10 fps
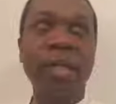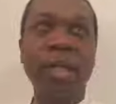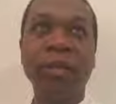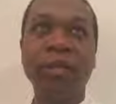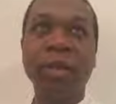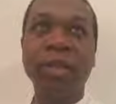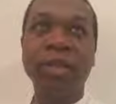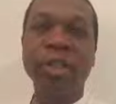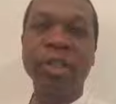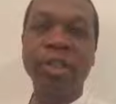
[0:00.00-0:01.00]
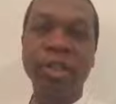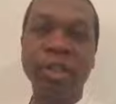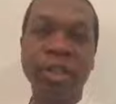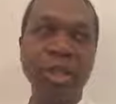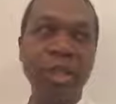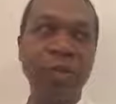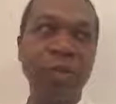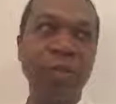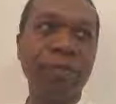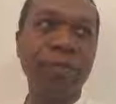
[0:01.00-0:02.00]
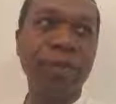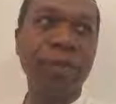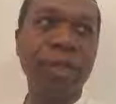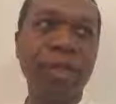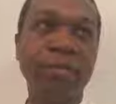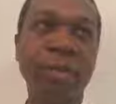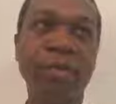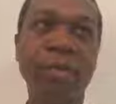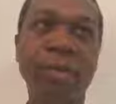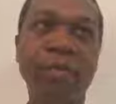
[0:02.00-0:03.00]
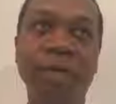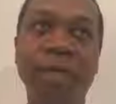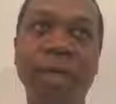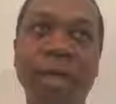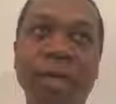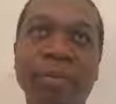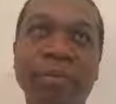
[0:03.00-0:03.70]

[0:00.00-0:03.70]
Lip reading: They want you to change out your furnace from a